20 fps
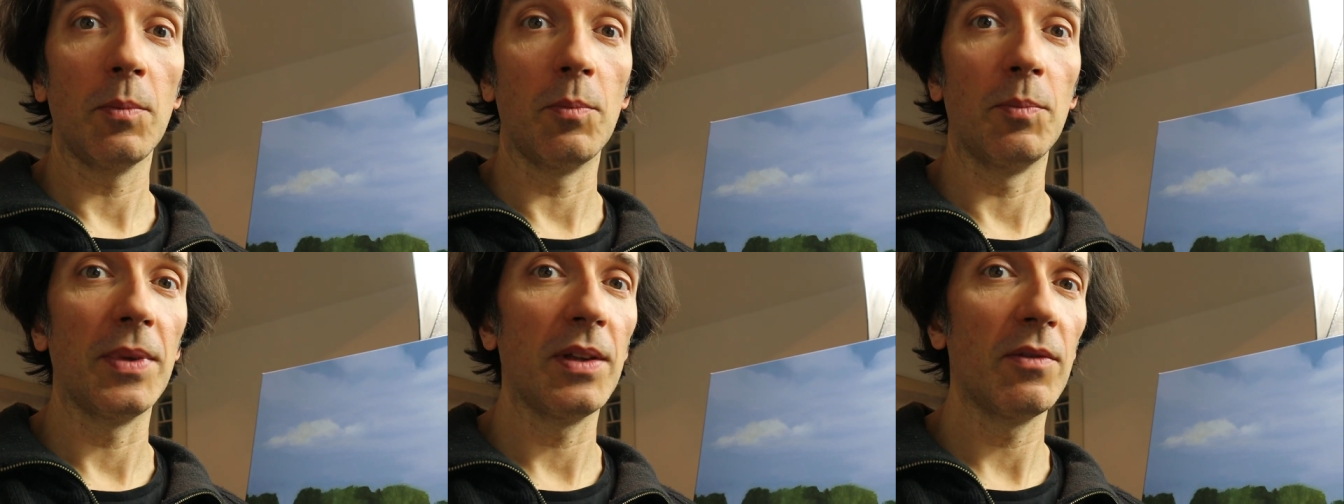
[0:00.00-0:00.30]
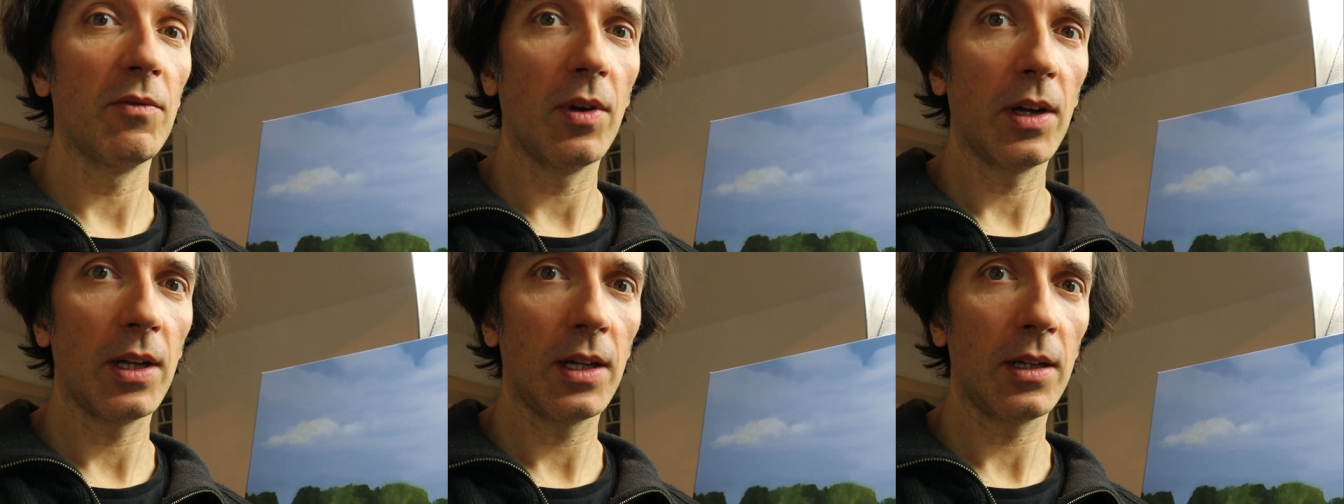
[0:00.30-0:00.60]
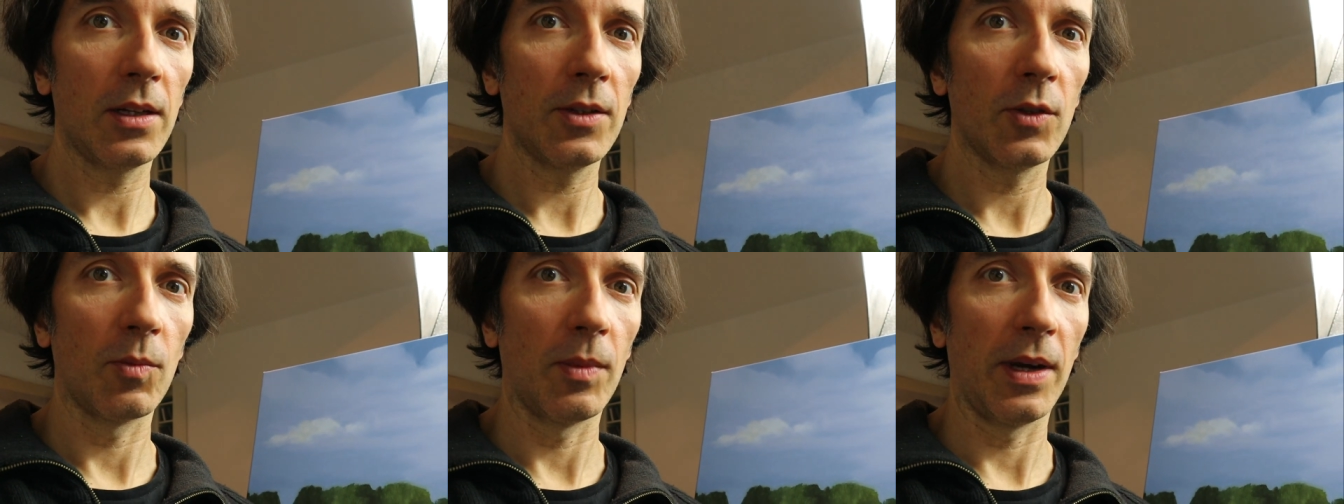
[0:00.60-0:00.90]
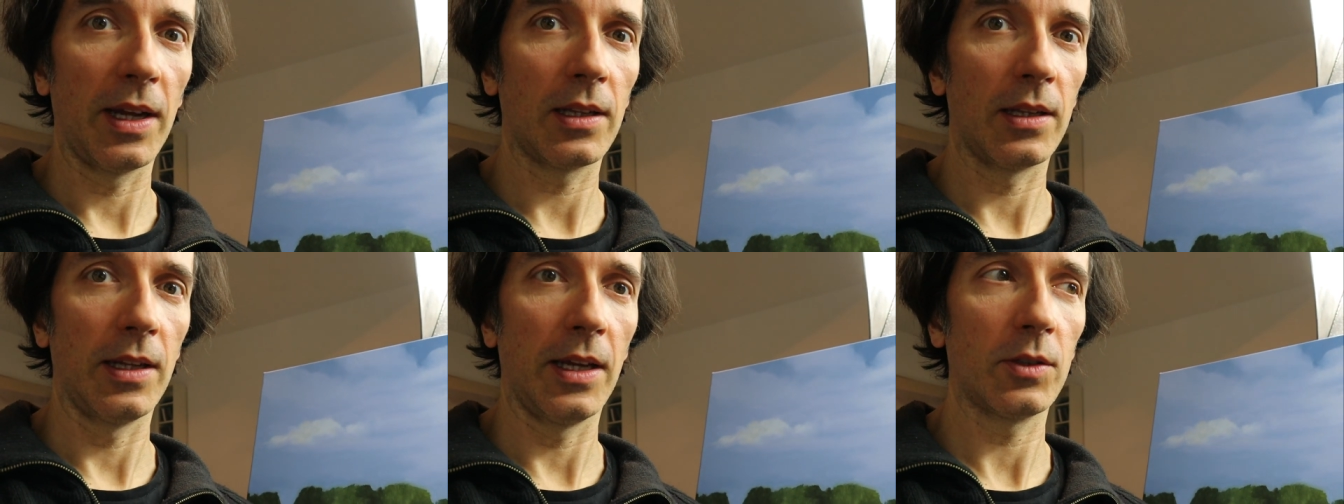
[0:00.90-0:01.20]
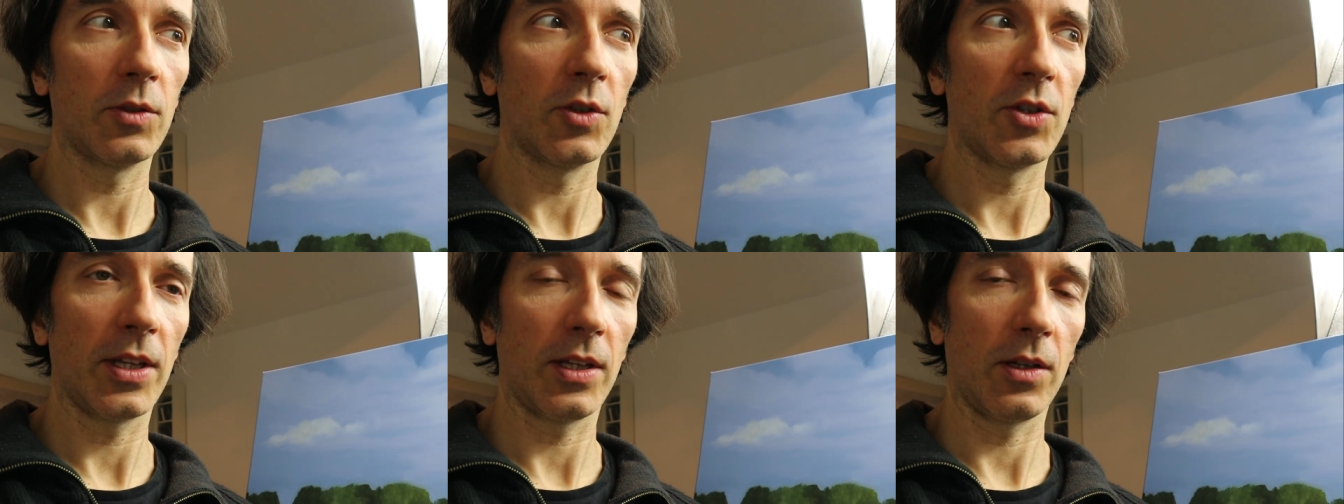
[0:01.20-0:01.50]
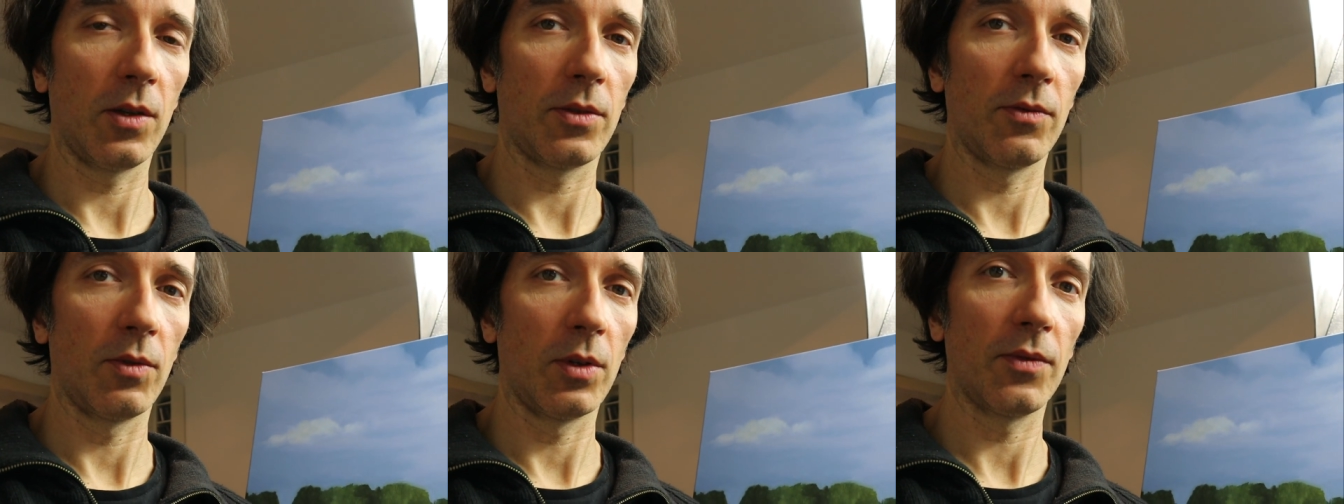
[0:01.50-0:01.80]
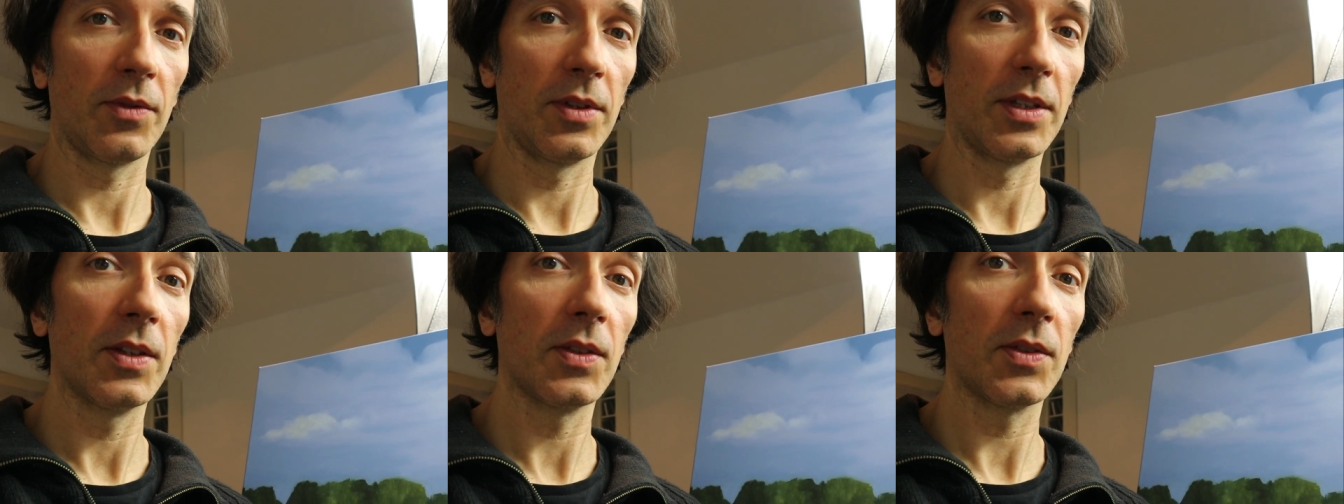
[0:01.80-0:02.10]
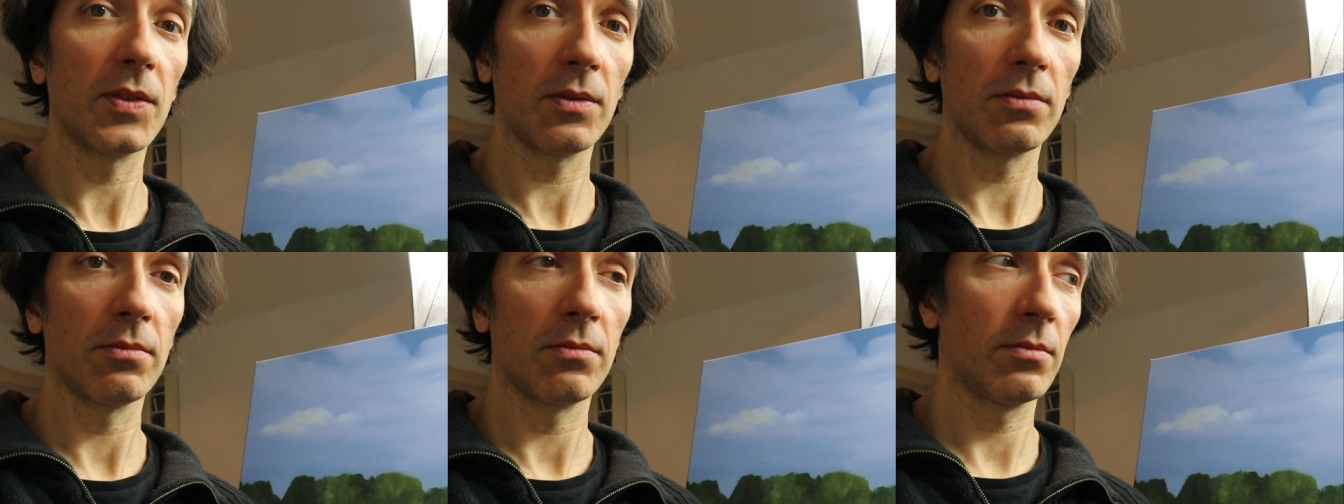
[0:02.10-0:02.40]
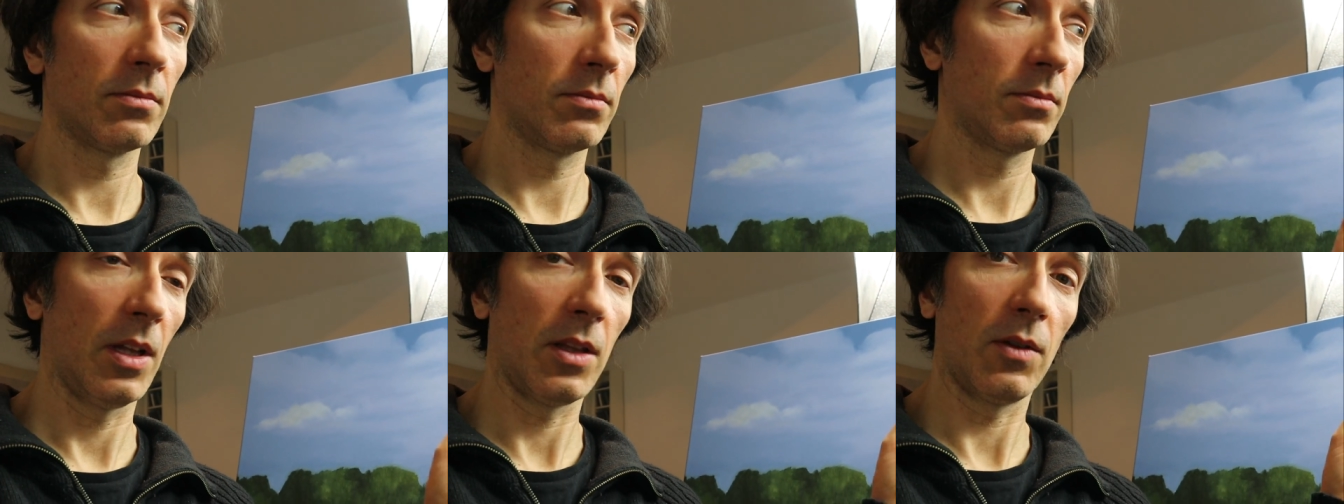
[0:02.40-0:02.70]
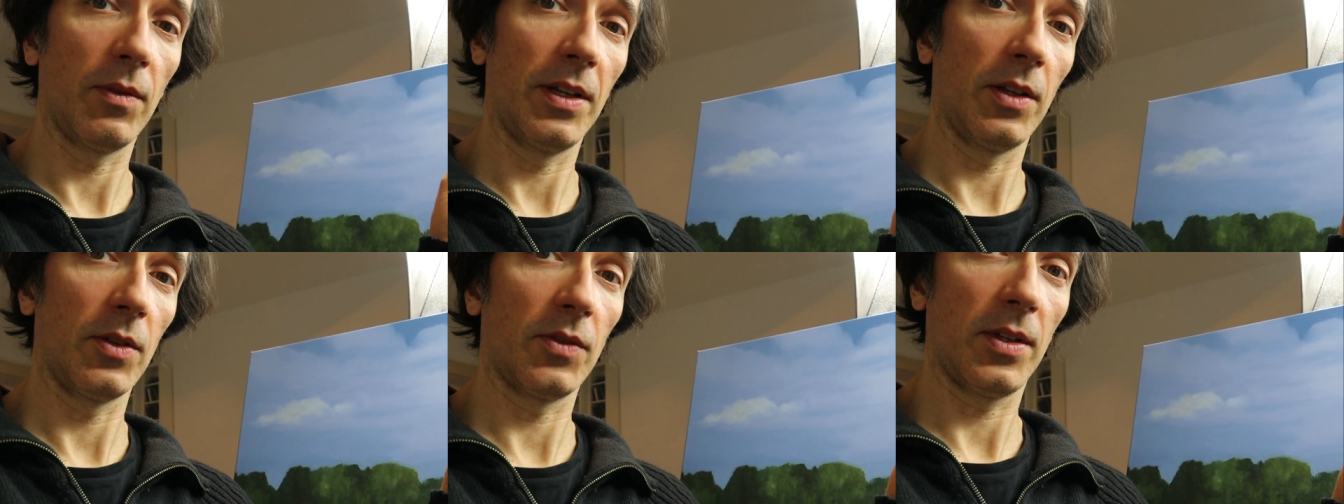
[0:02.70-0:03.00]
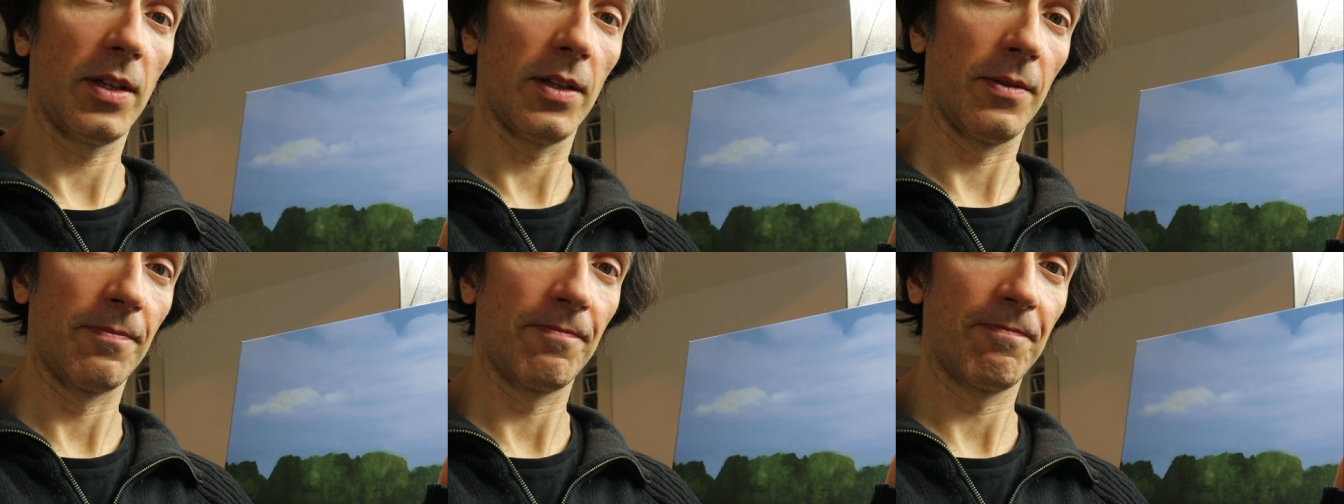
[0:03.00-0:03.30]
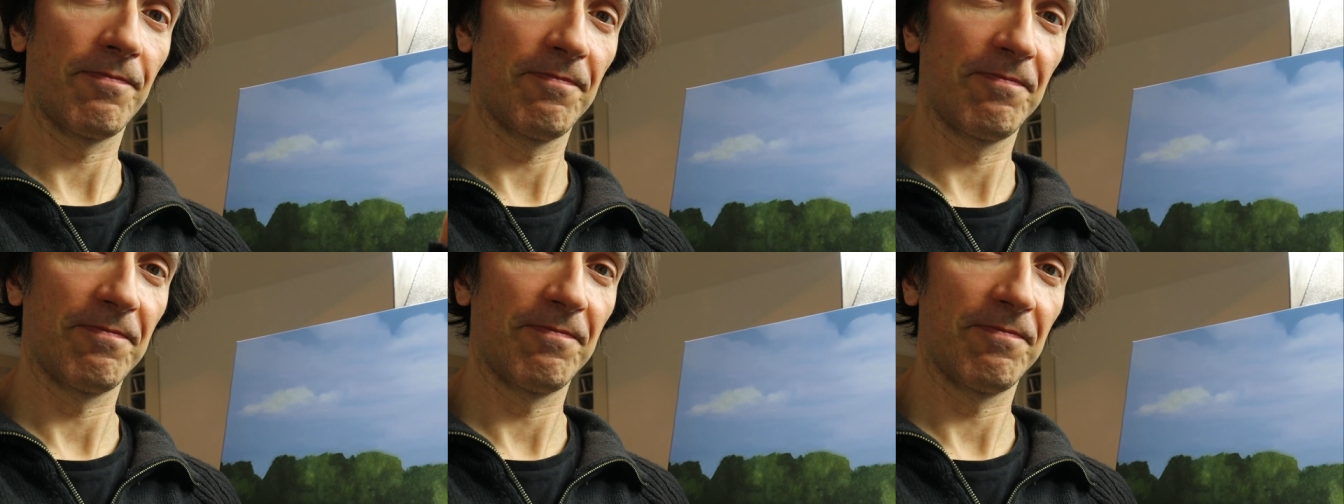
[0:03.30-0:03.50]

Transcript: Meanwhile, you might like to check out one of these other videos here.